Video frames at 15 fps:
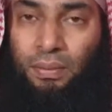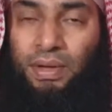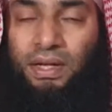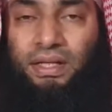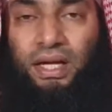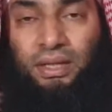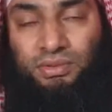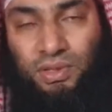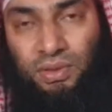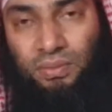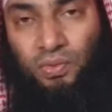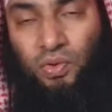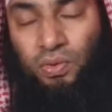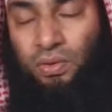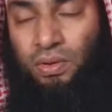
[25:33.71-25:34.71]
many times
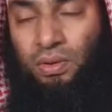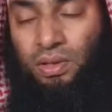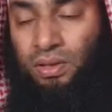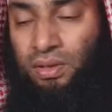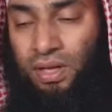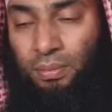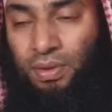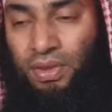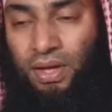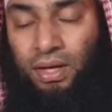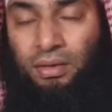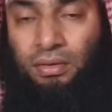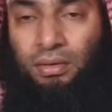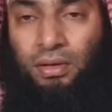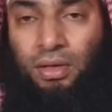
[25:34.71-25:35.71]
in Ramadan?